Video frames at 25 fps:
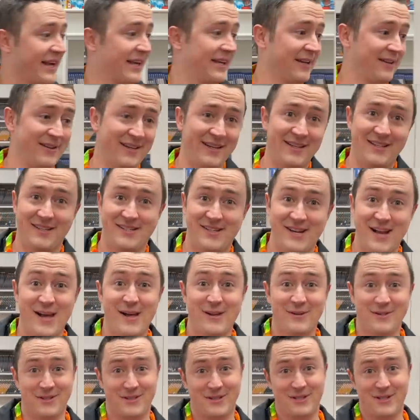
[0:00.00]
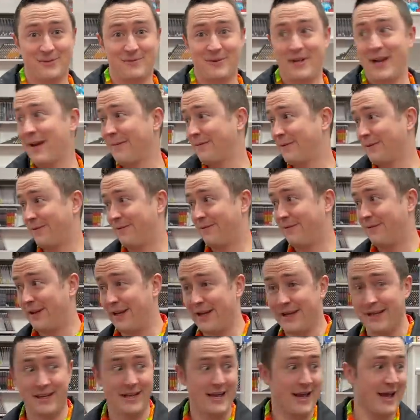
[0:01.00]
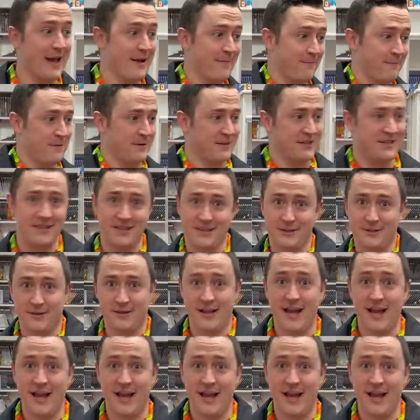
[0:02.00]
can lead to challenges because we have to feed every single